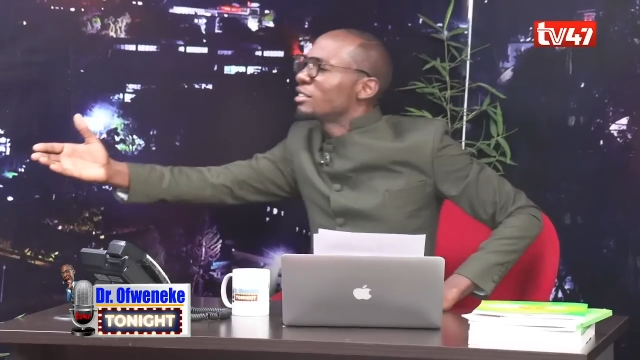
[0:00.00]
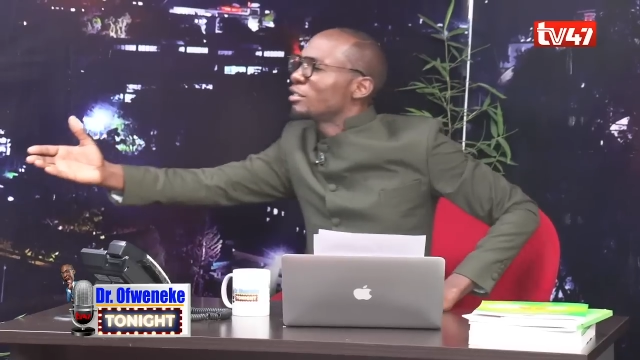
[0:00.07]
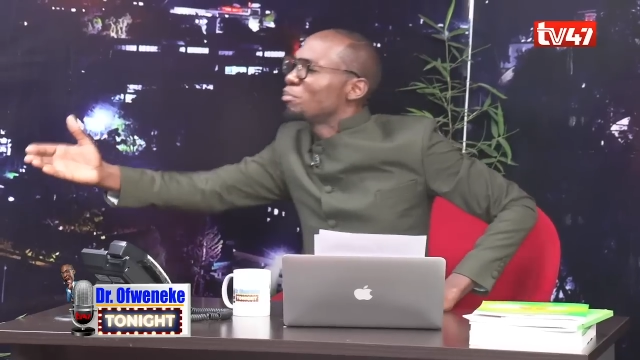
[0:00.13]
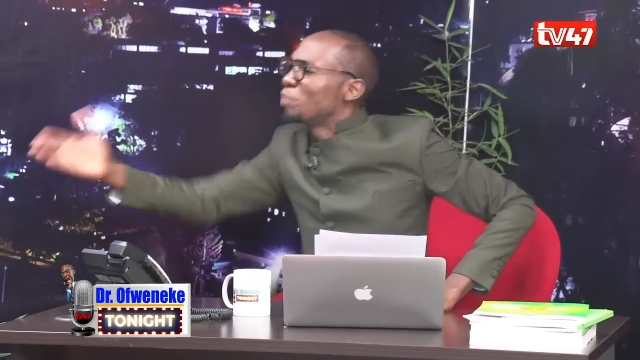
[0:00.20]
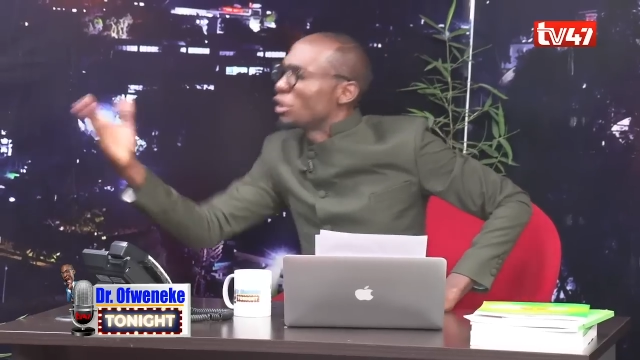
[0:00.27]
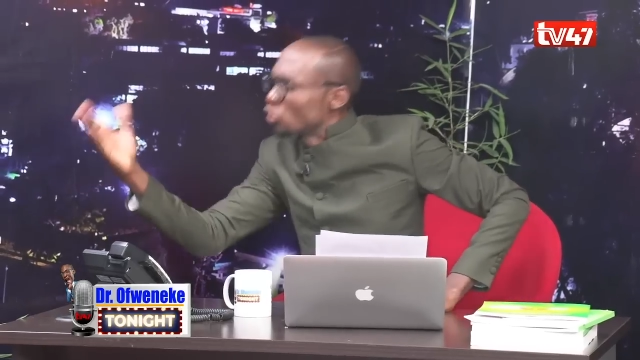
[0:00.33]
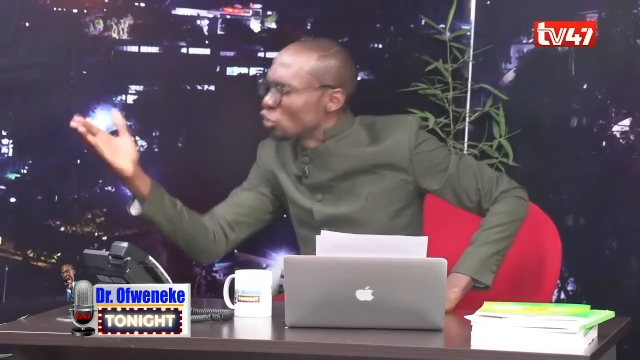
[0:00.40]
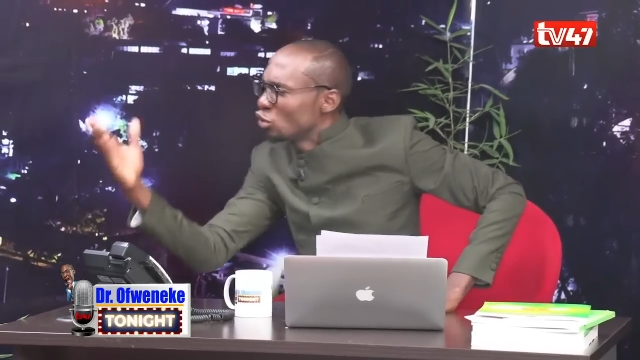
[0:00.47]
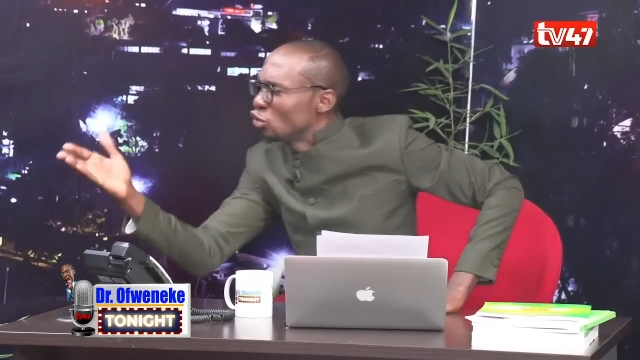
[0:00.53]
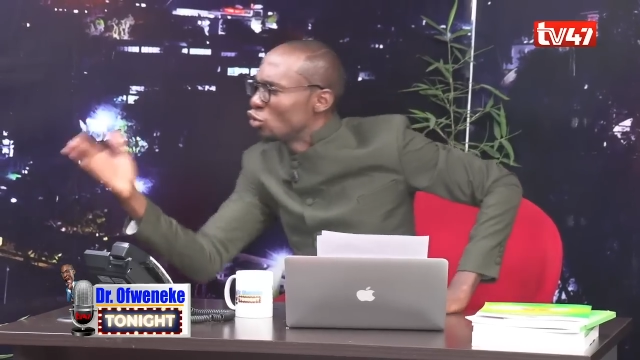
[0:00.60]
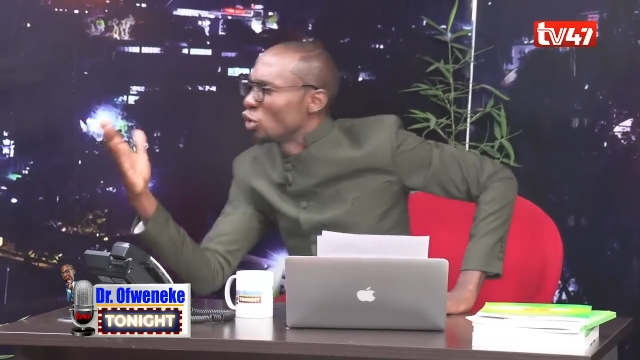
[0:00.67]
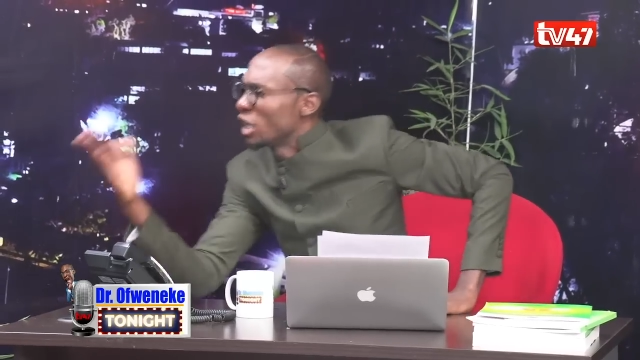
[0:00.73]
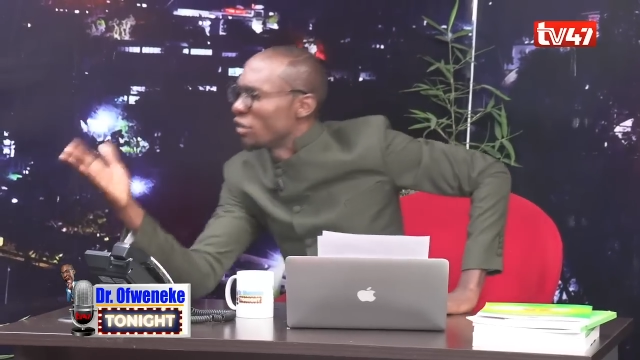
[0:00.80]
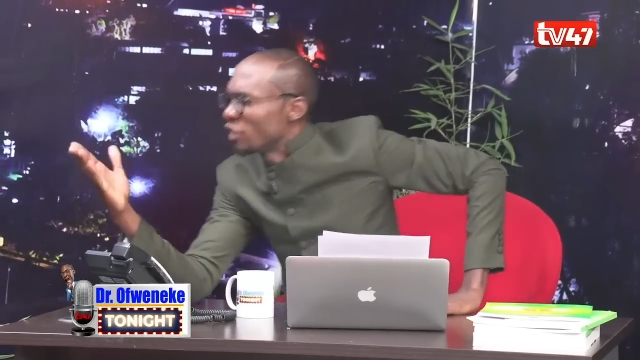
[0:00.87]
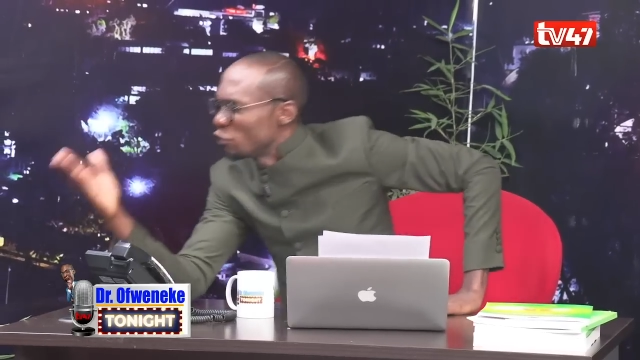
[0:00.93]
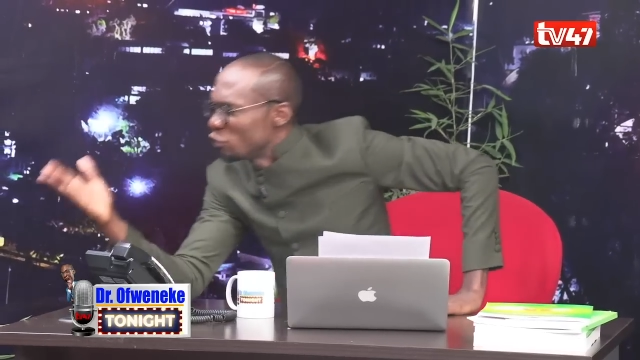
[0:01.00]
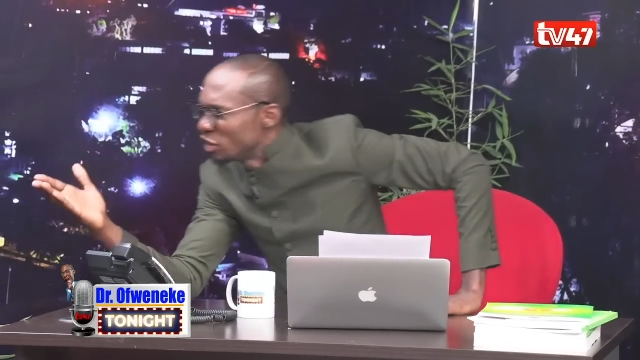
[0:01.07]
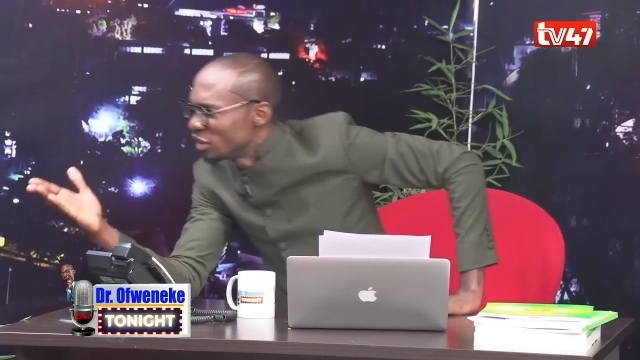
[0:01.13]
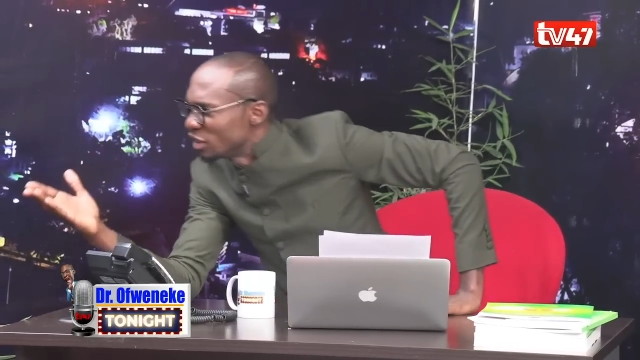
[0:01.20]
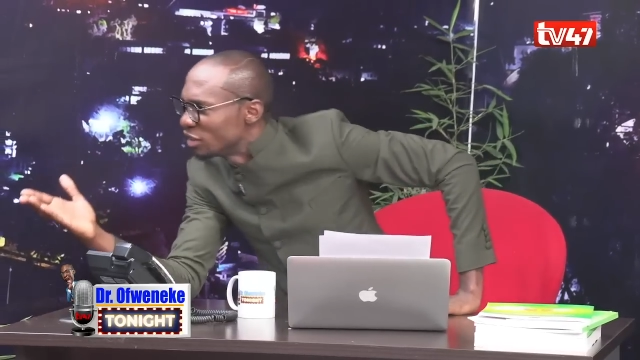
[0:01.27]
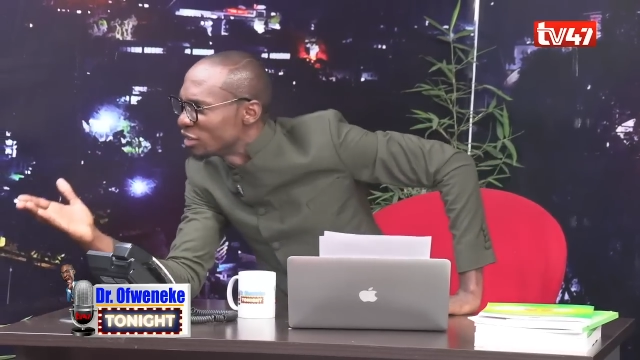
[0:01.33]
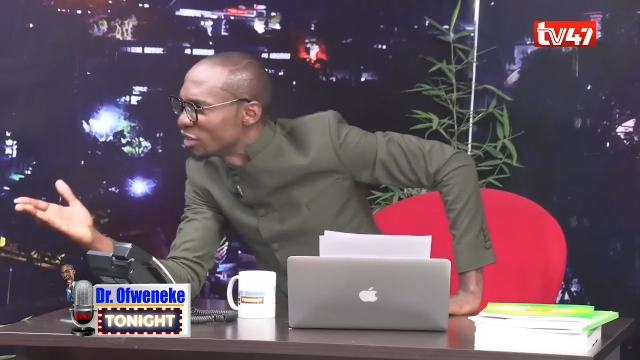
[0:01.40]
person to ever
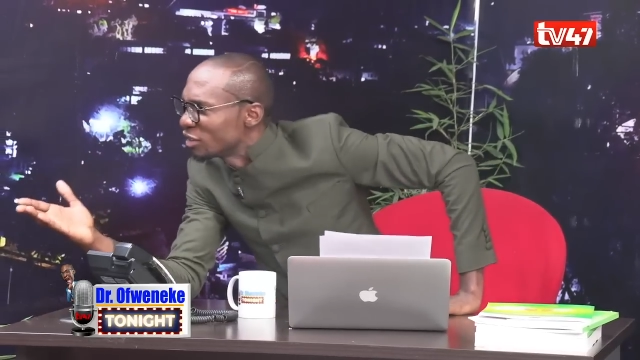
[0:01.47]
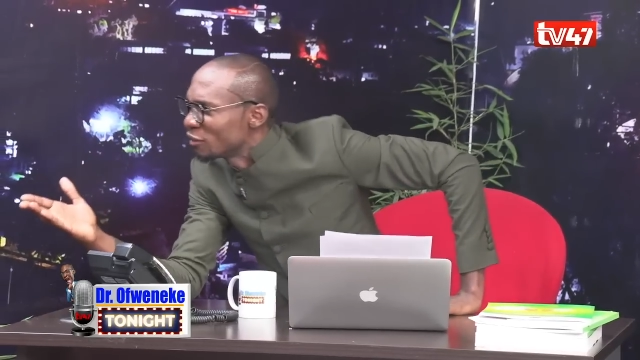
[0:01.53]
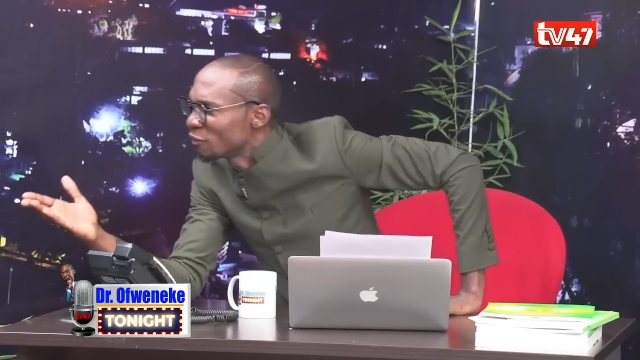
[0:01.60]
imitate?